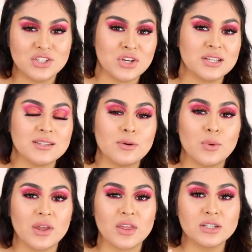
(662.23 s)
just
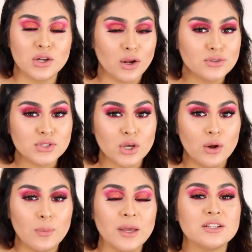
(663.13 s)
with a Dawn
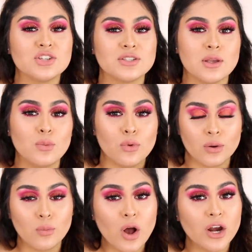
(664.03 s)
soap and just
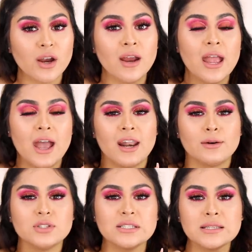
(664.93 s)
warm water, and
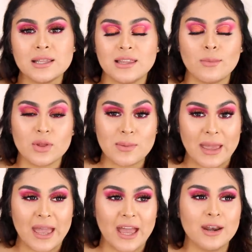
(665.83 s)
I would just clean them with
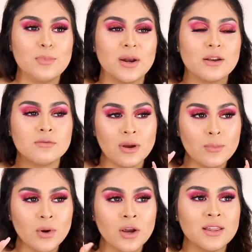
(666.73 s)
my hand. But I
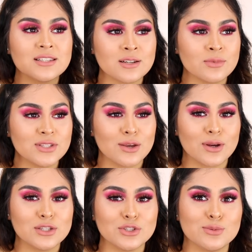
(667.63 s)
remember that Cinema
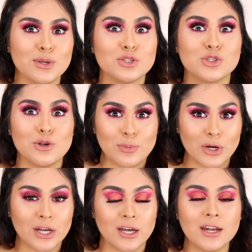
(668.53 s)
Secrets used to be
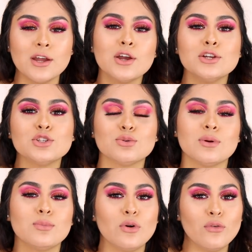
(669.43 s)
super good to
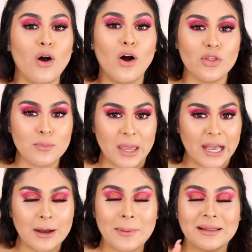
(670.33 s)
remove all the
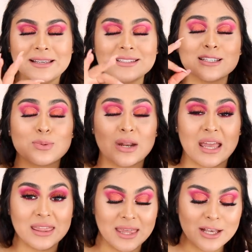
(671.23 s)
makeup, at least that's what
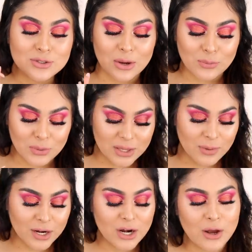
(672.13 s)
I think. So I really
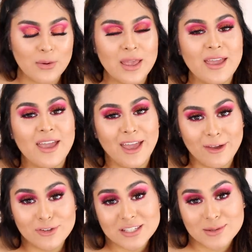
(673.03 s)
want to know
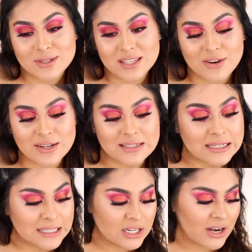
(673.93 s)
if the Cinema Secrets
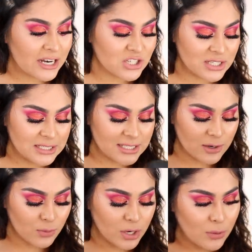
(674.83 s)
cleaner actually
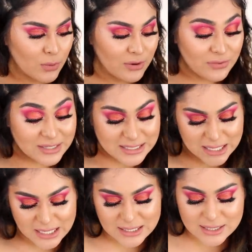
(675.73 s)
did work or if it
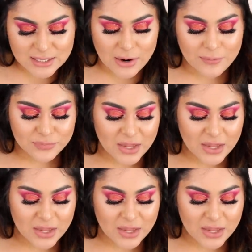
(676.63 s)
didn't. So